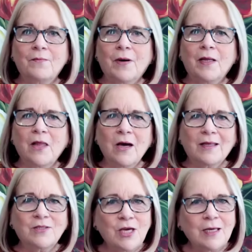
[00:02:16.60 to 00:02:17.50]
but look,
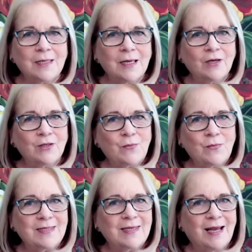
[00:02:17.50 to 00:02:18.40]
she has a little
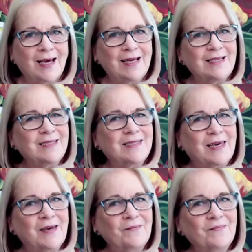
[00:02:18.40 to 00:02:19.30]
twist that I didn't
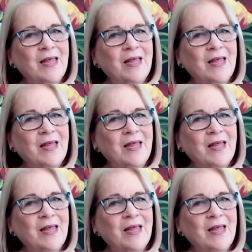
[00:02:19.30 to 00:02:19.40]
see.